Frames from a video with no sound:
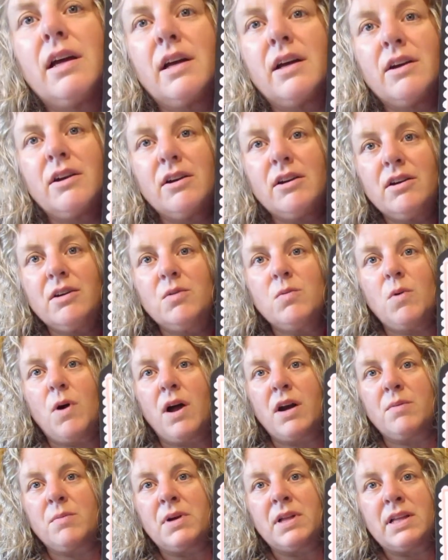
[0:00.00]
Here are her
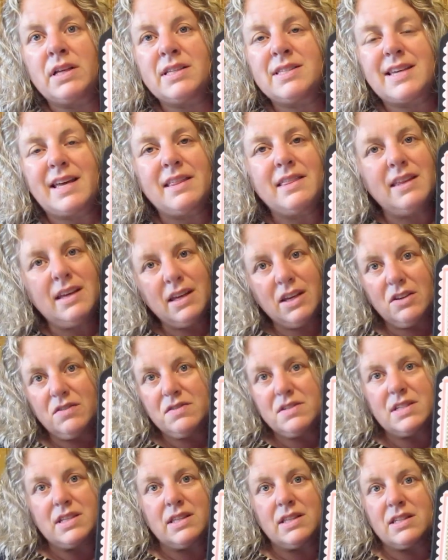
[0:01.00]
watermelons. I think
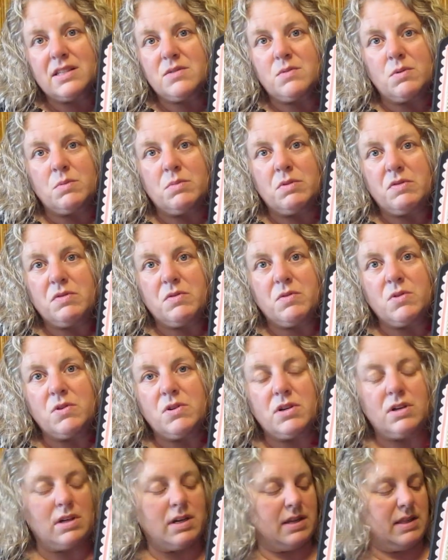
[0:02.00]
you've seen this one
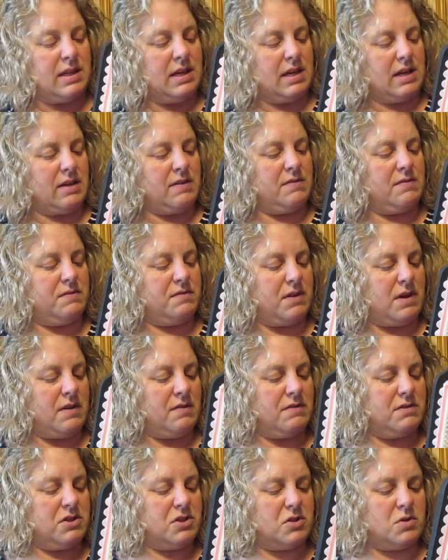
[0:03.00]
before. I think
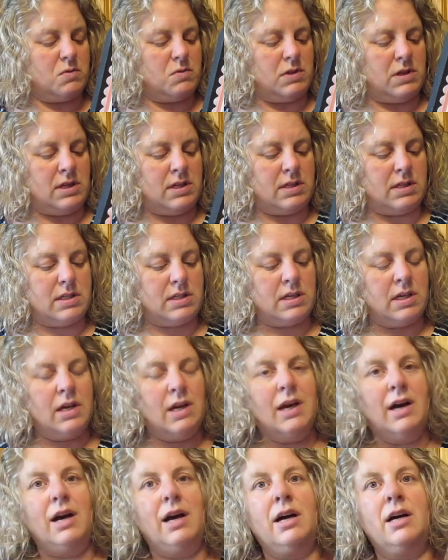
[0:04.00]
I've shown it.
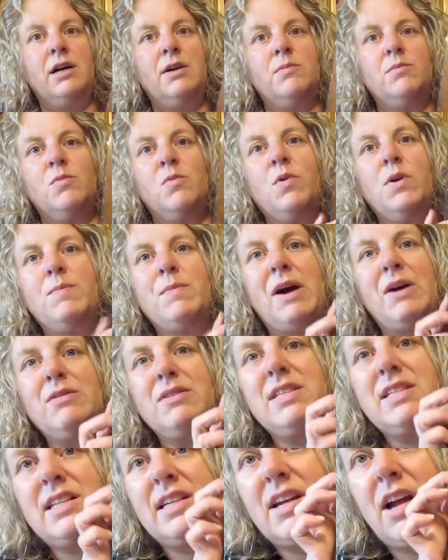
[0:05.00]
We
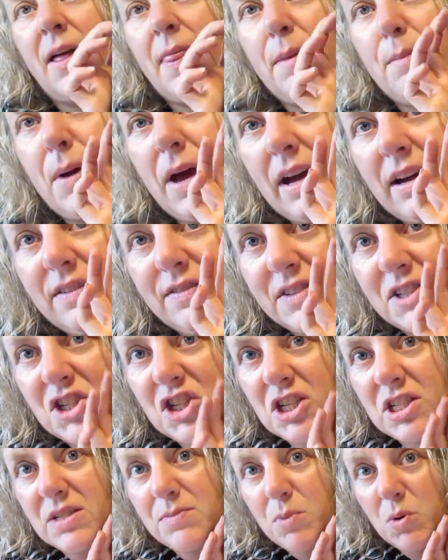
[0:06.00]
mounted it on the back of a
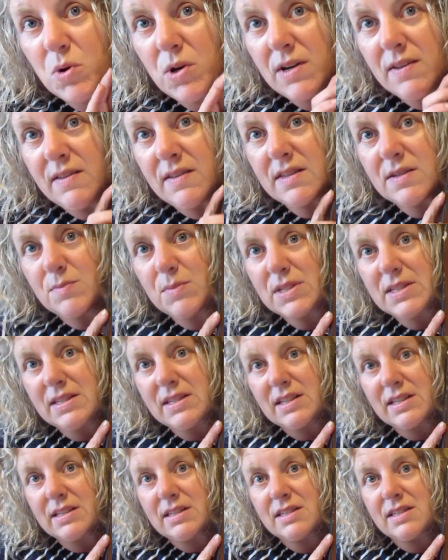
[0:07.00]
cheese board that's
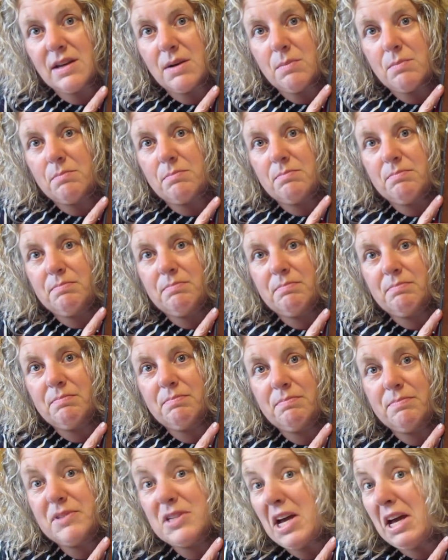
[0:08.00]
missing some
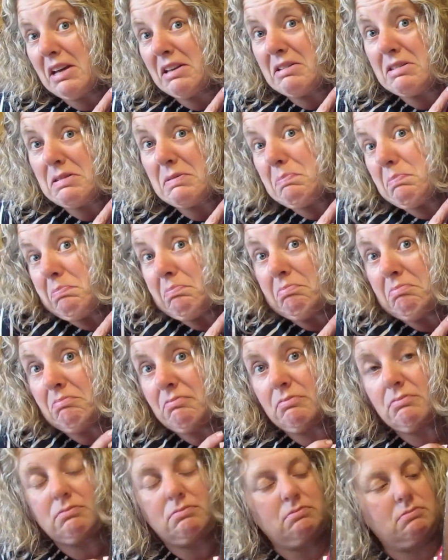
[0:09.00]
tiles.
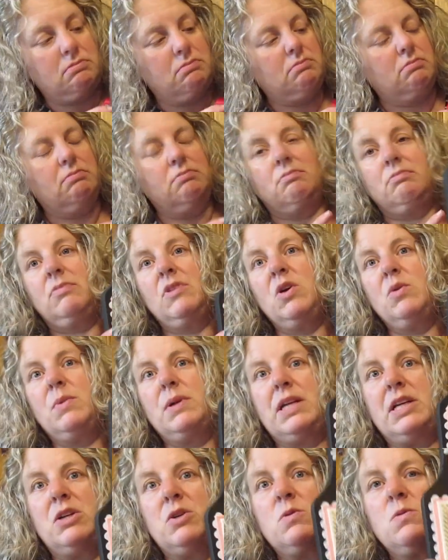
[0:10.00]

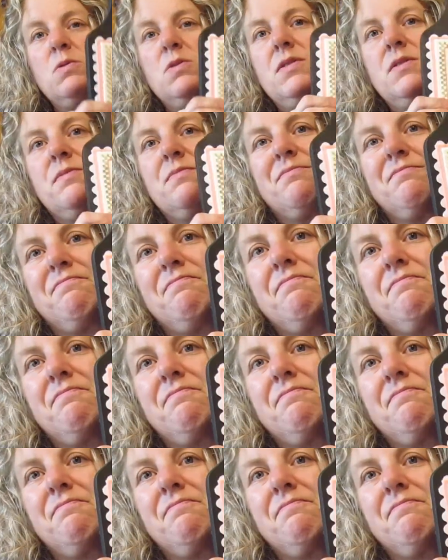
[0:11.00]
Nobody knows.